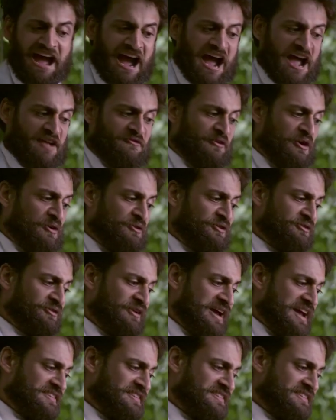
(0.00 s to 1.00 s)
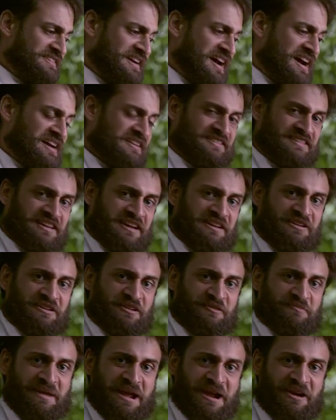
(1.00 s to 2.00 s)
I won't rest
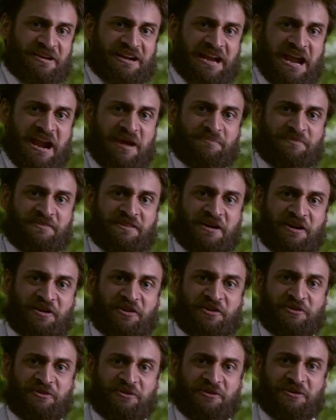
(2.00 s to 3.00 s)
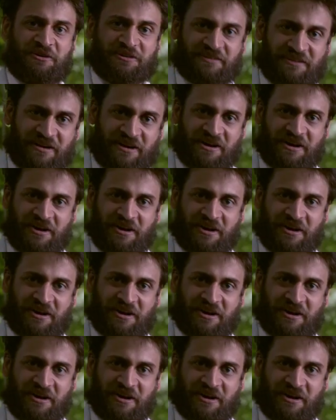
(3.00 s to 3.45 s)
until mare cramps are cured,